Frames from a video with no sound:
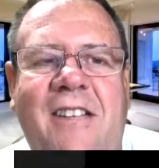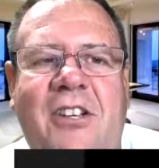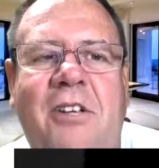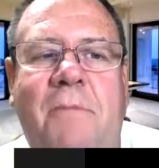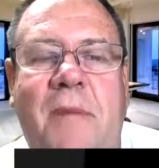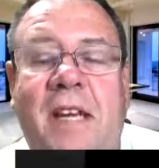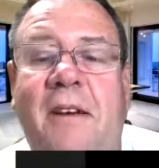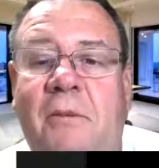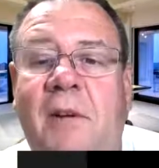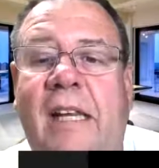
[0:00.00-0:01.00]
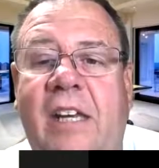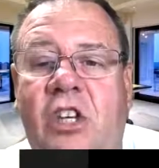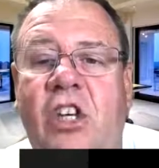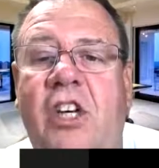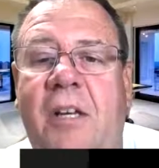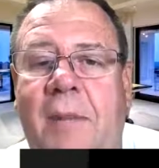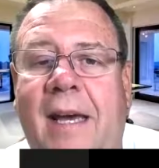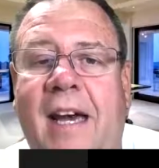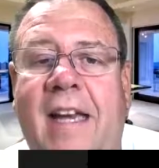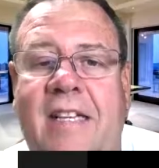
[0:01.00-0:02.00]
could be a really good
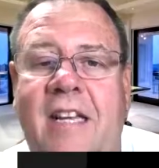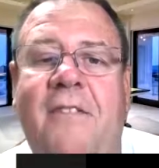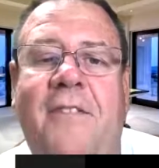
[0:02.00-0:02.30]
big idea